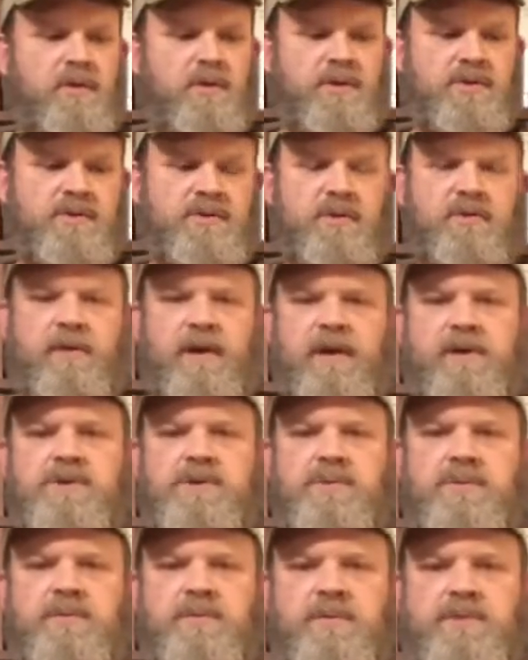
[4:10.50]
or drill
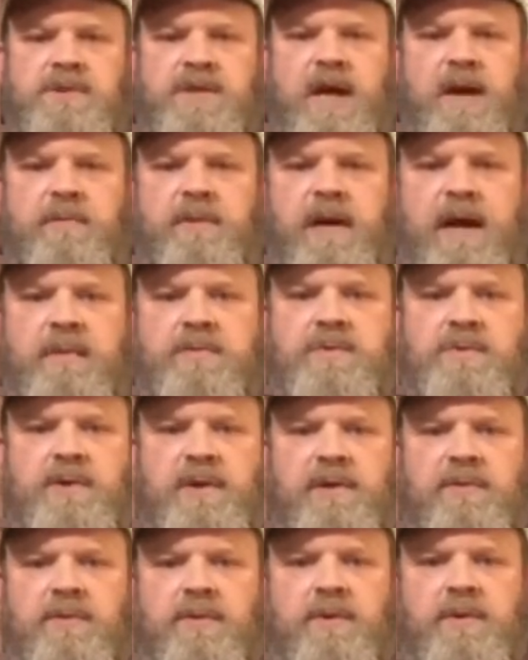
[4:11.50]
rounds, snap caps
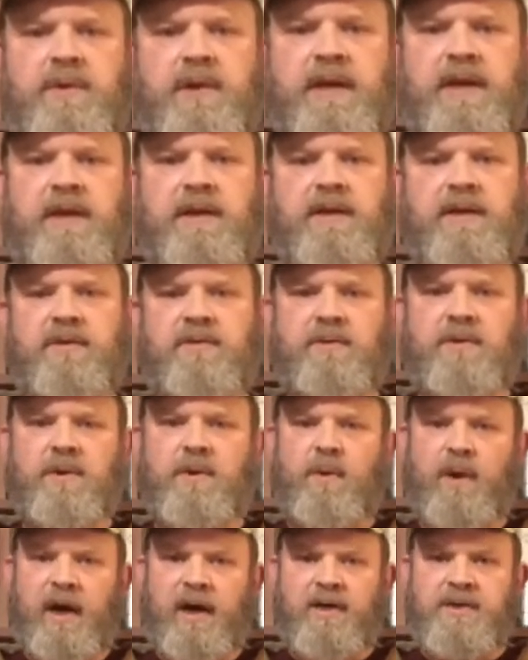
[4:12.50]
whenever we're doing anything that
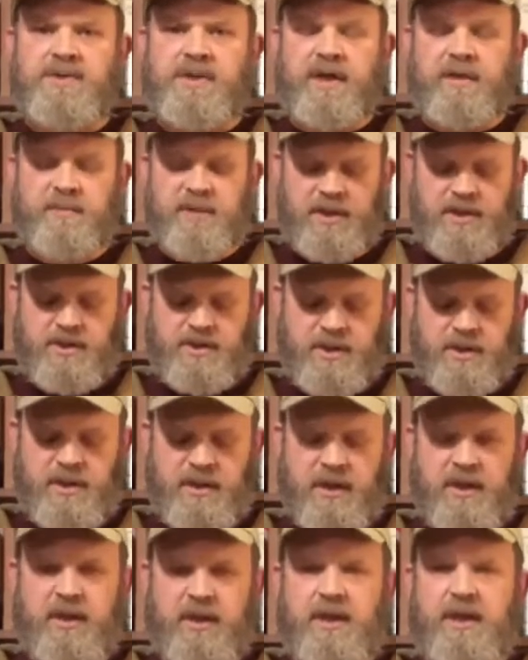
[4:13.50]
requires ammunition.
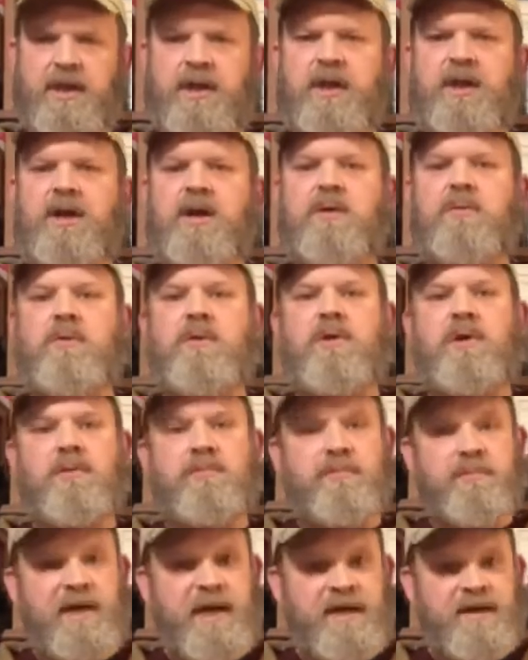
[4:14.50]

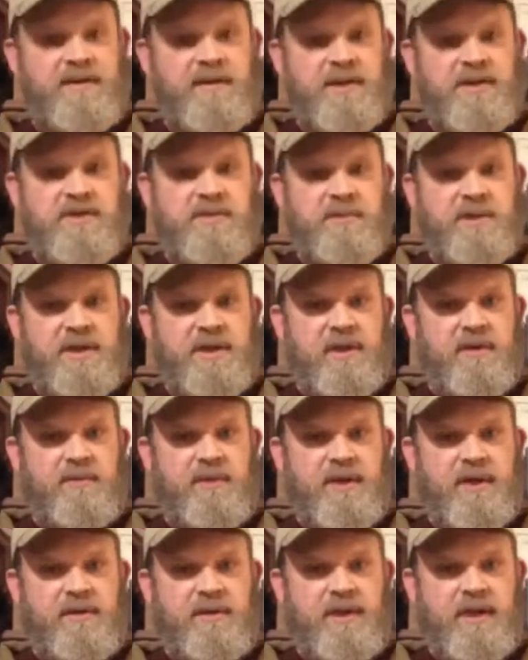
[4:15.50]
Many things can be done
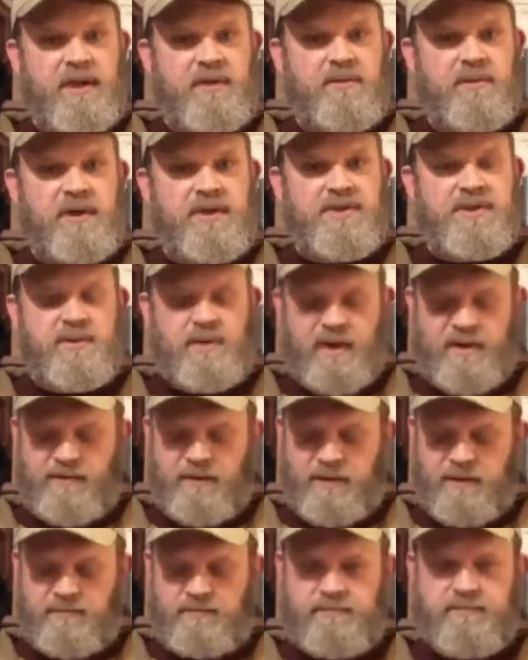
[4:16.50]
without a gun
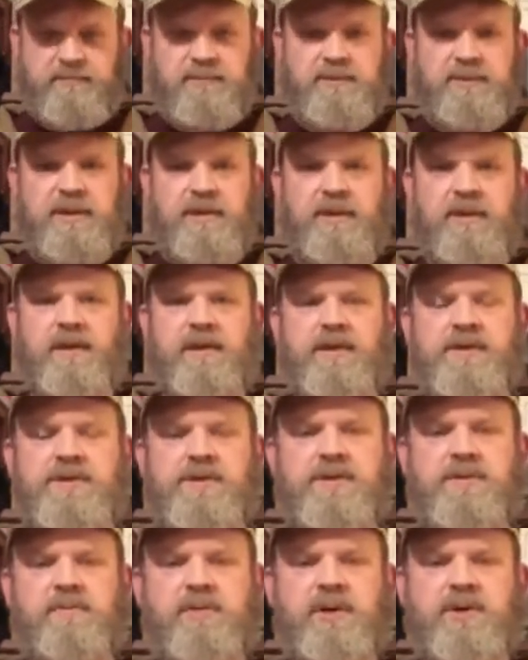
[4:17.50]
whatsoever. This
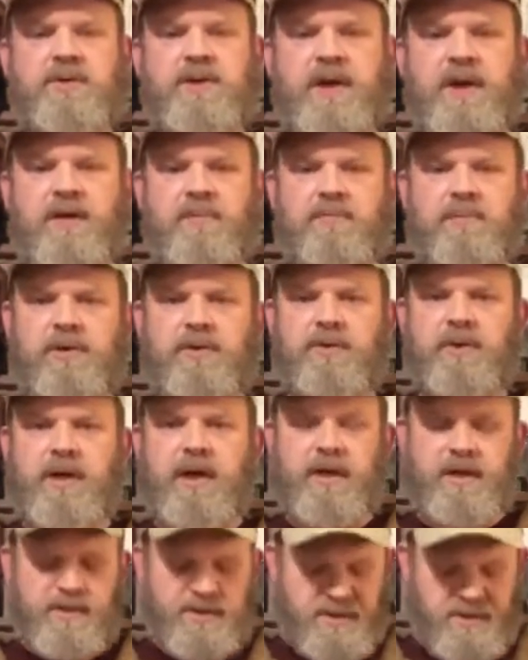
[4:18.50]
is a blue gun. Blue
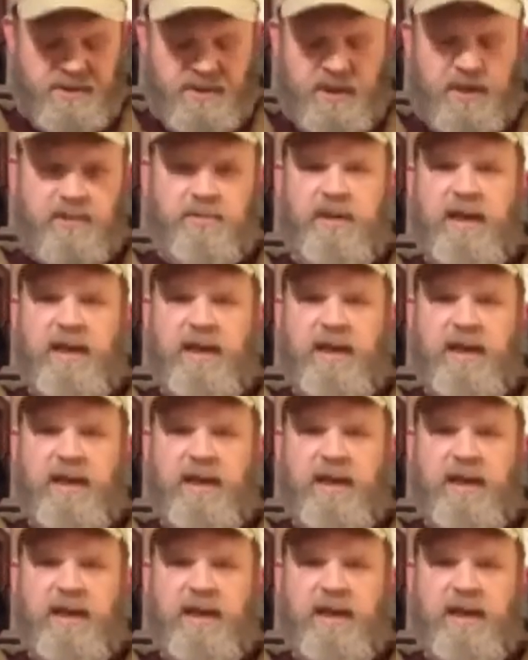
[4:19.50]
gun is a chunk of